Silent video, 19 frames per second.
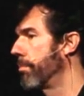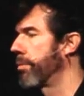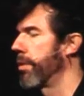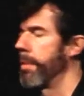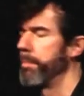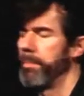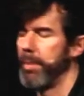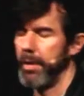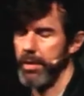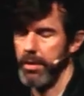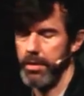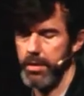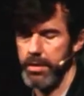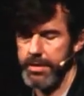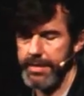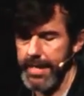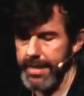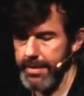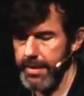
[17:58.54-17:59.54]
proper
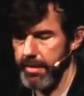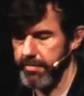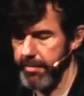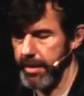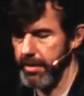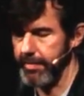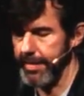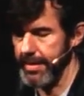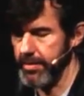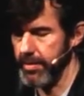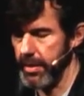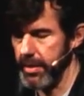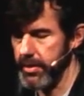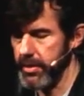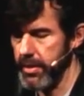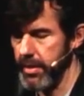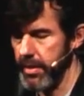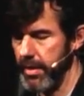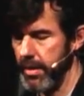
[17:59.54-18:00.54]
scientific
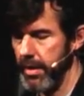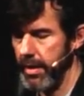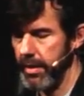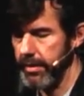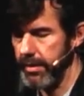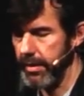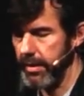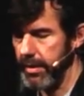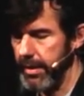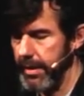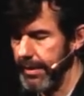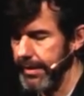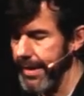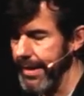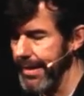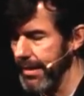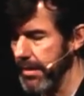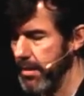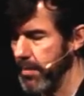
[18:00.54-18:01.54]
research. The
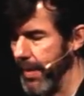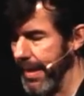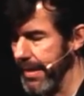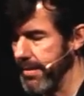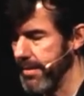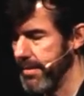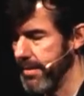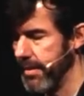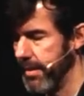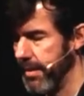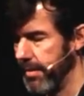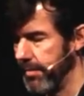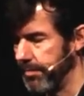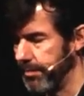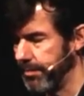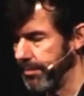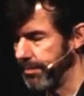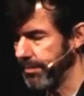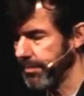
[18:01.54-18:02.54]
giggle twins
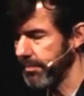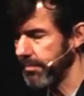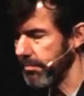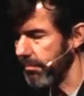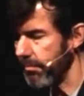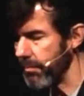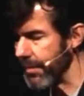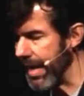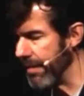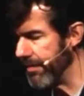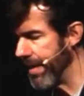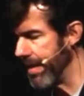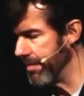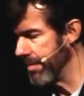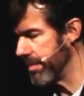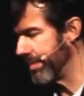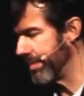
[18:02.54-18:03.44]
are famous